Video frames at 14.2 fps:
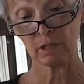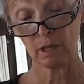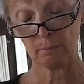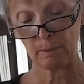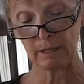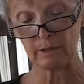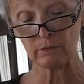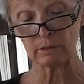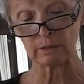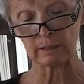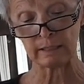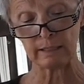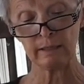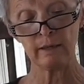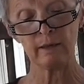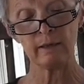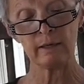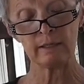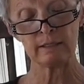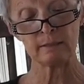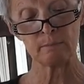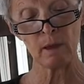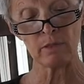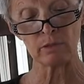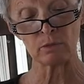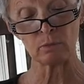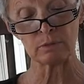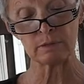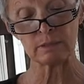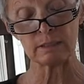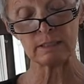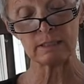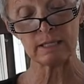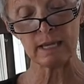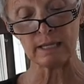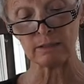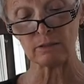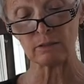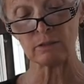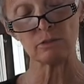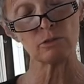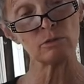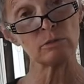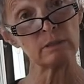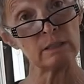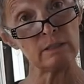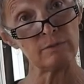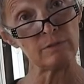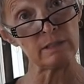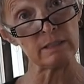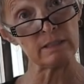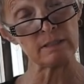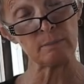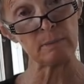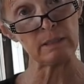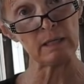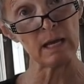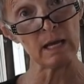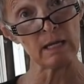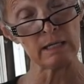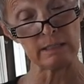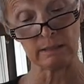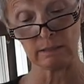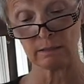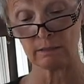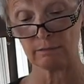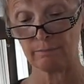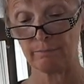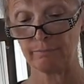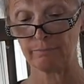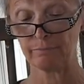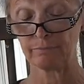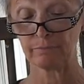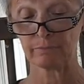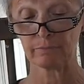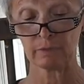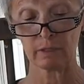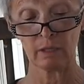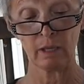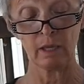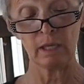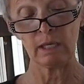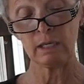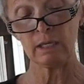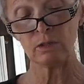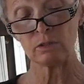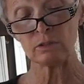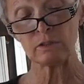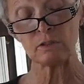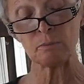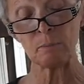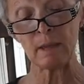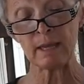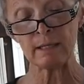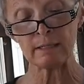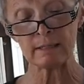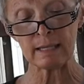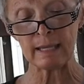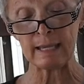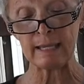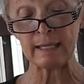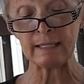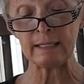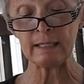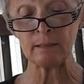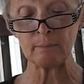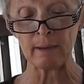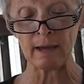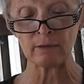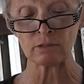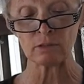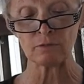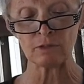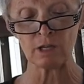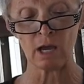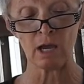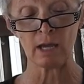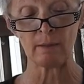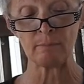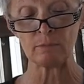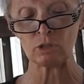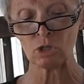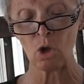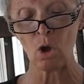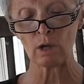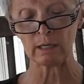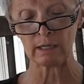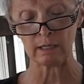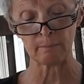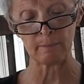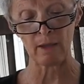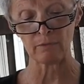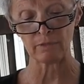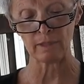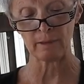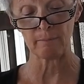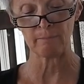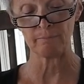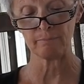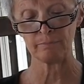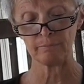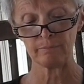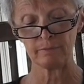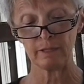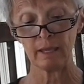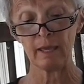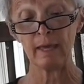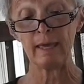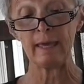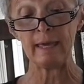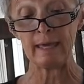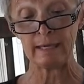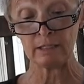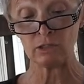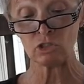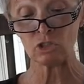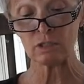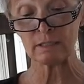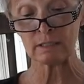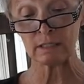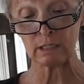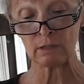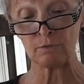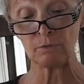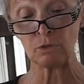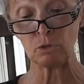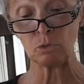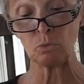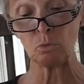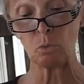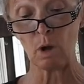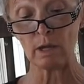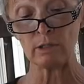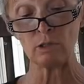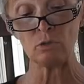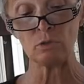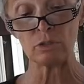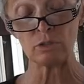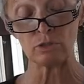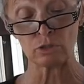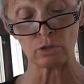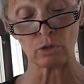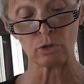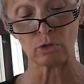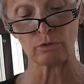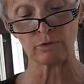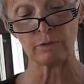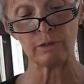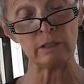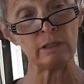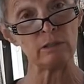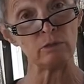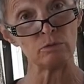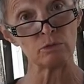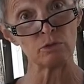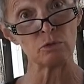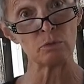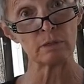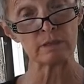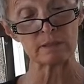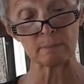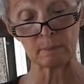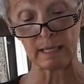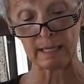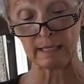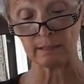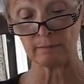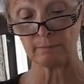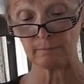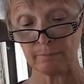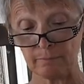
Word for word: Apparently, his mother was content to leave these behind. He could spend any amount of time talking about them. Engines give you what you deserve, he used to explain.